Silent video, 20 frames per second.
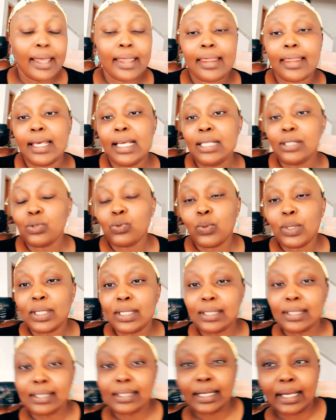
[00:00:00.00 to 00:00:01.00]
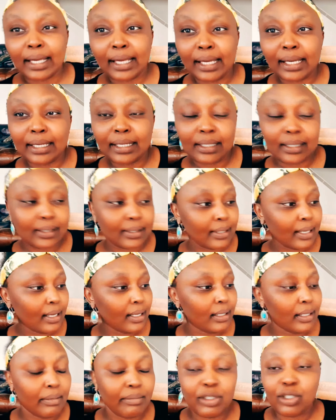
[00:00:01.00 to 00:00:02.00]
This one says,
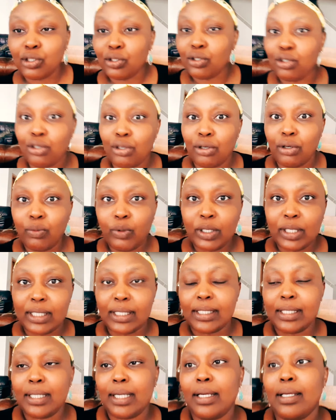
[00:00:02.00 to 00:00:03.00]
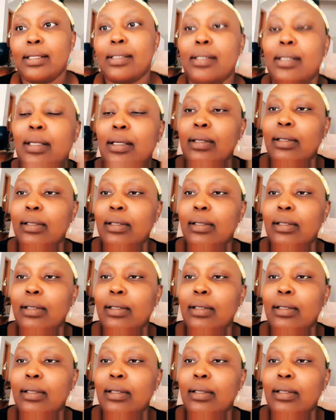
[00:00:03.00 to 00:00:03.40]
let me just show you what it says.